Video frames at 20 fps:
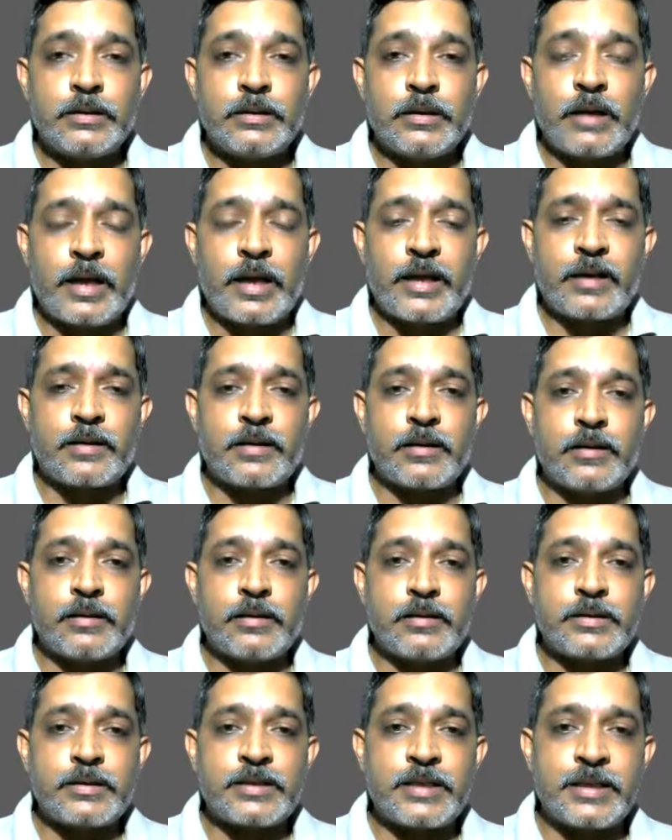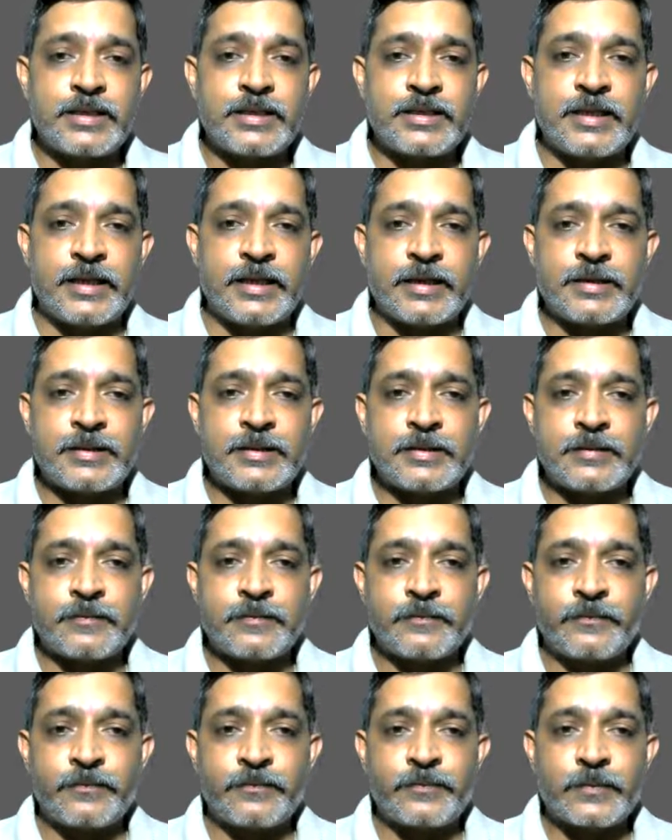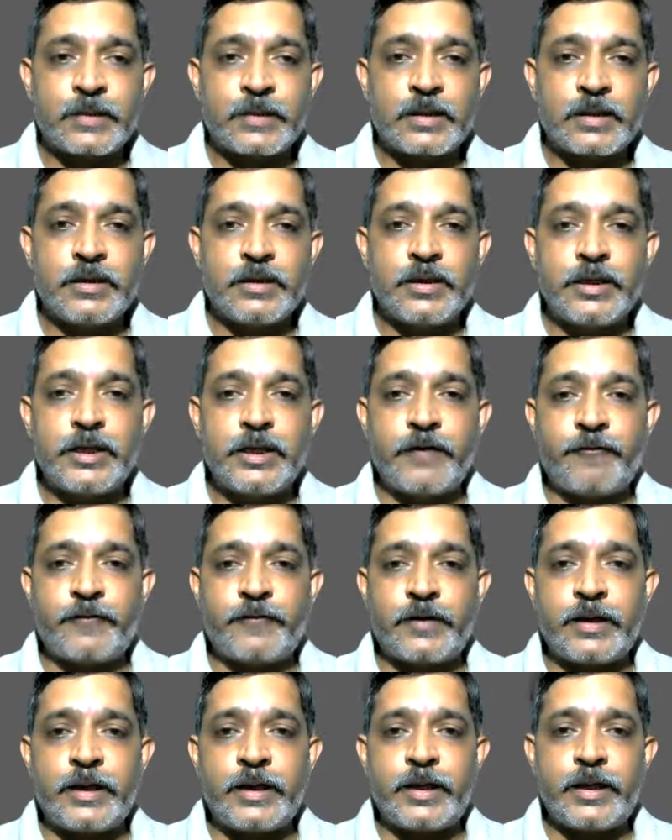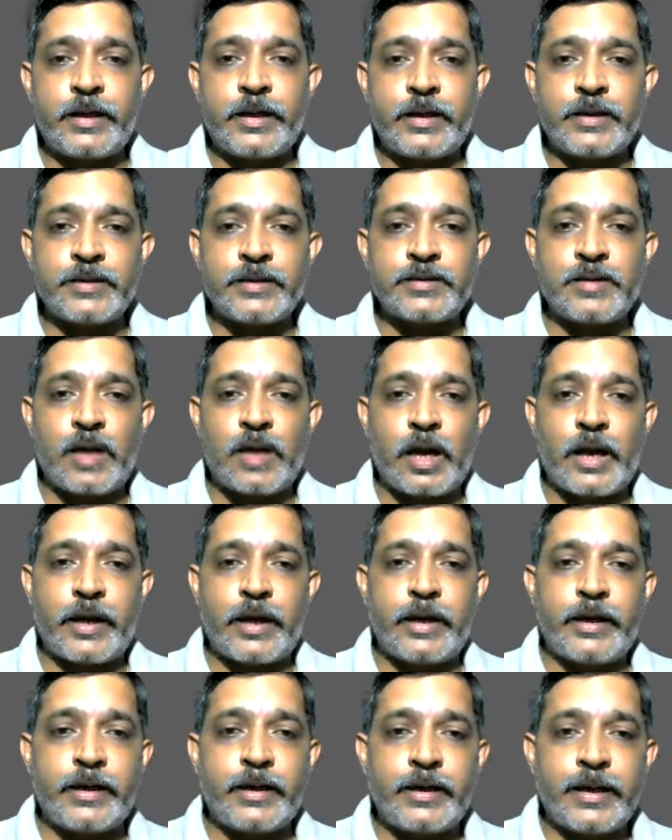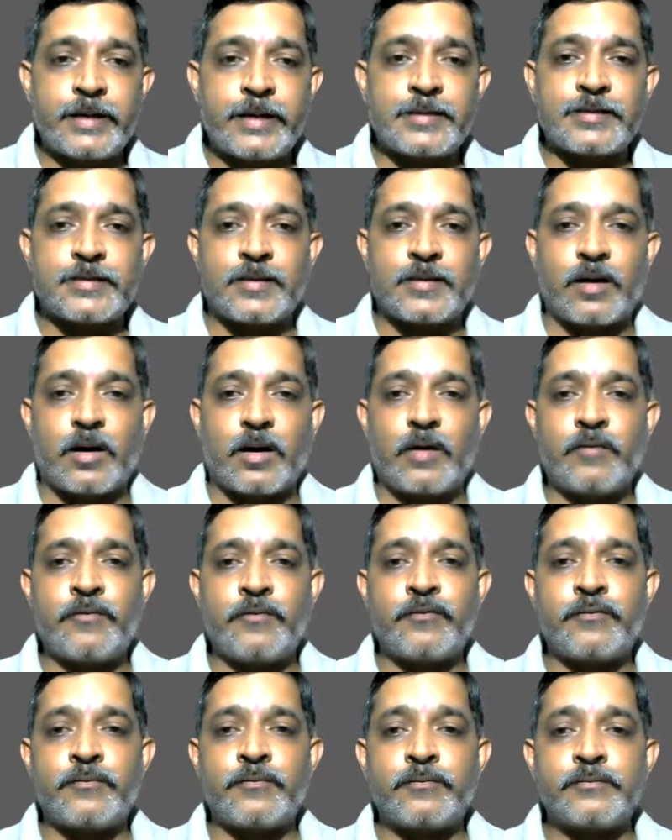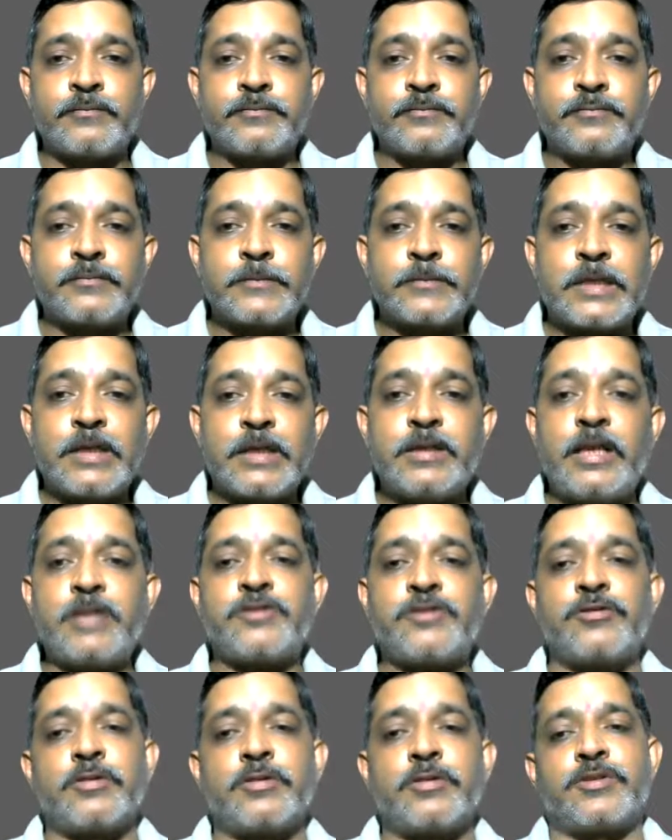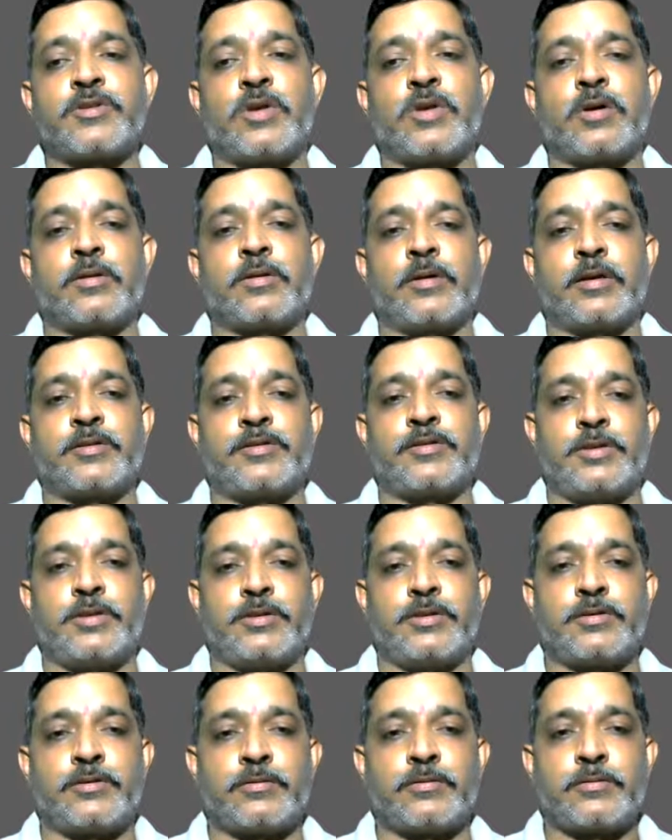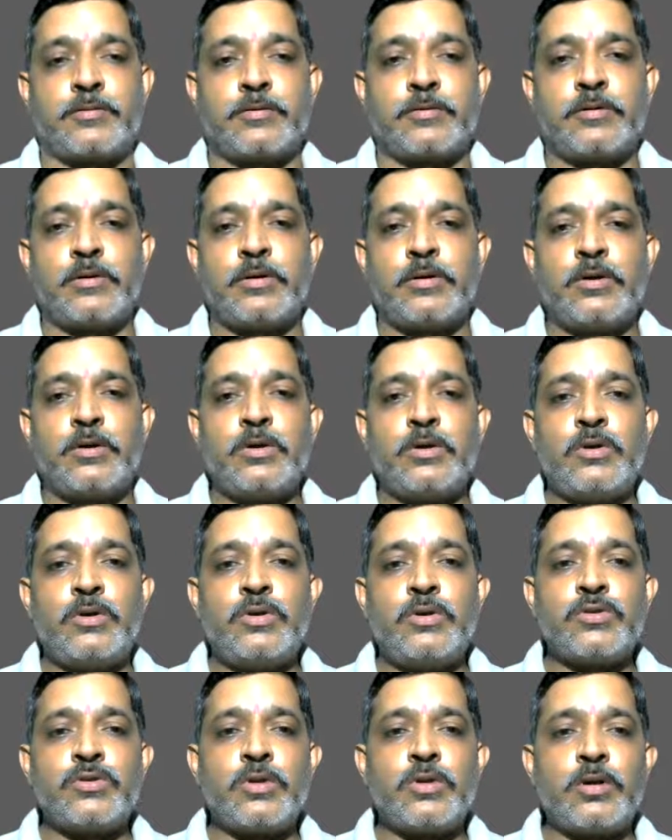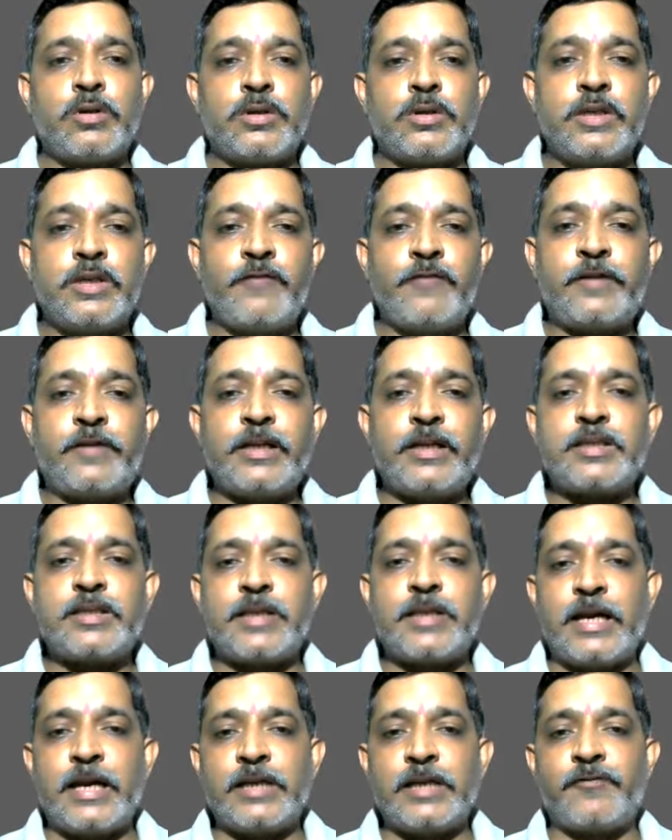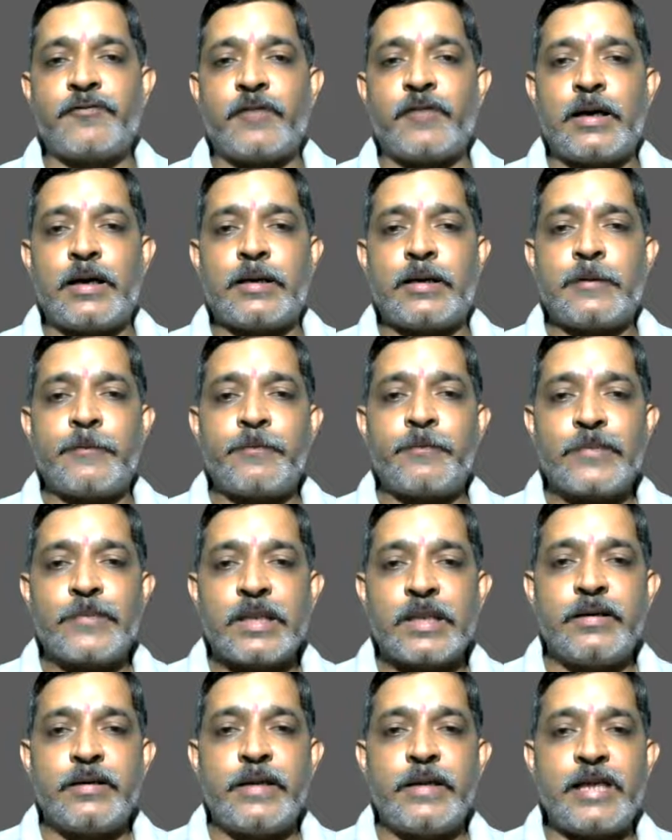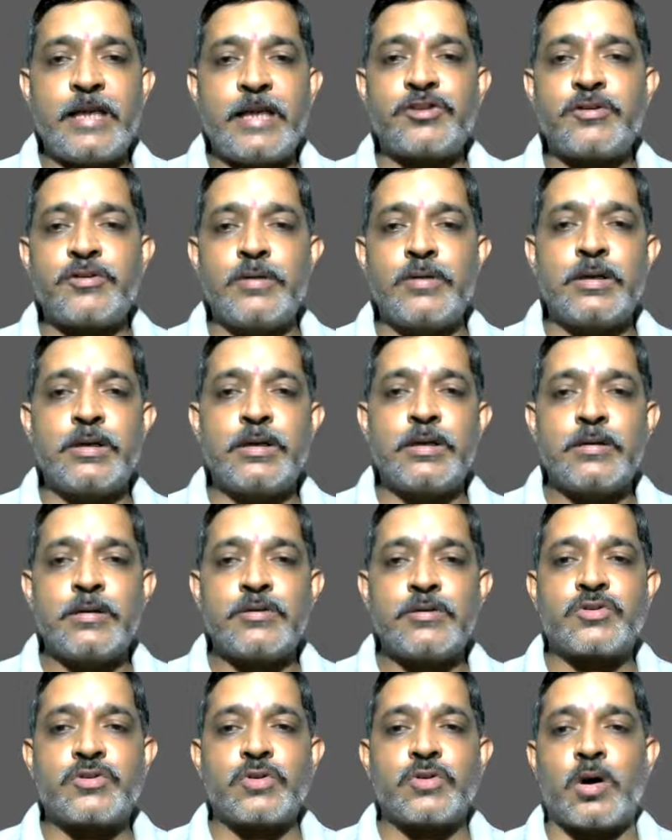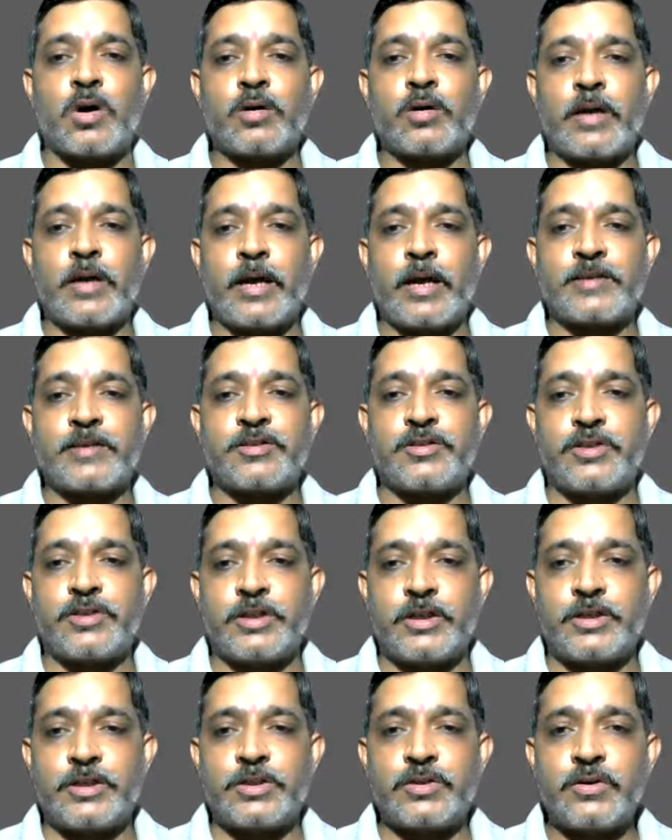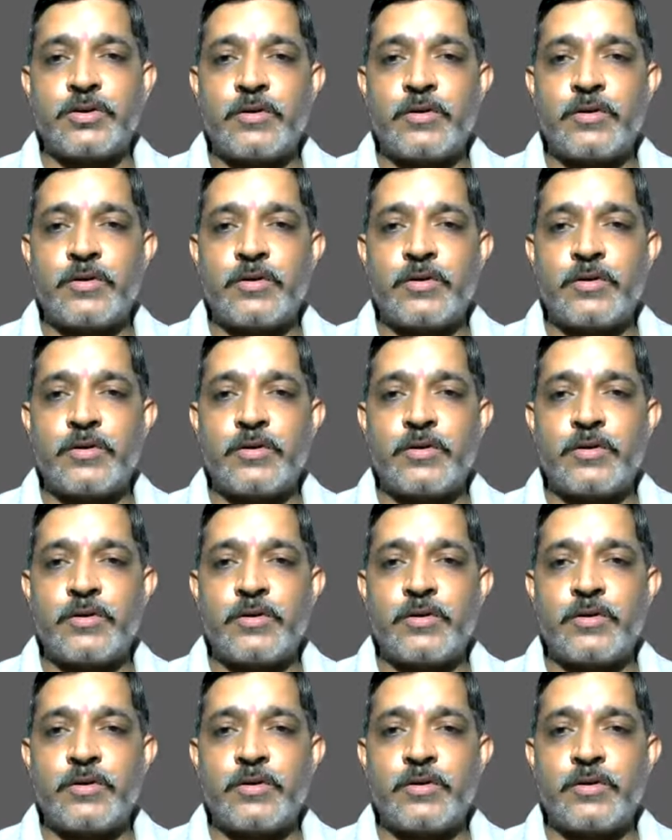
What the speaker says: Like Sensex, Nifty is the index of National Stock Exchange. So Nifty stands for National Stock Exchange